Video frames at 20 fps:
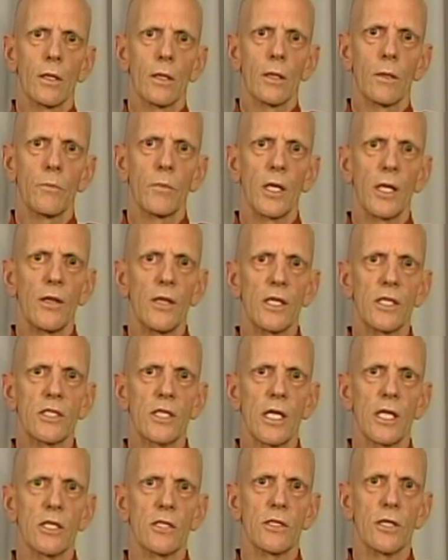But in this
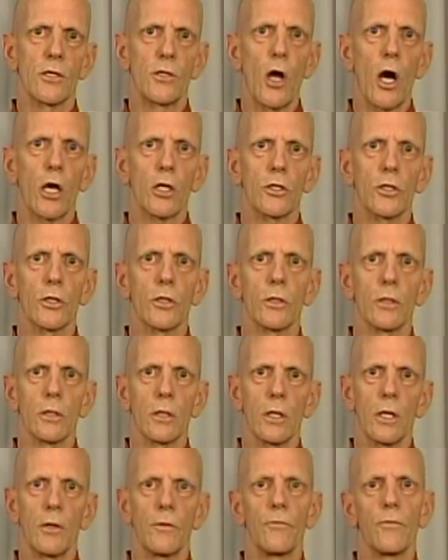sense, the doctor
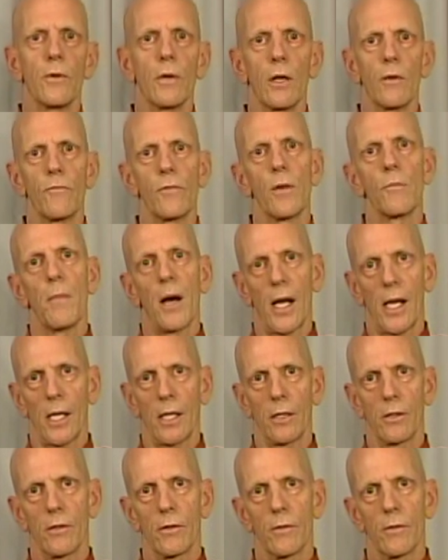of the mind.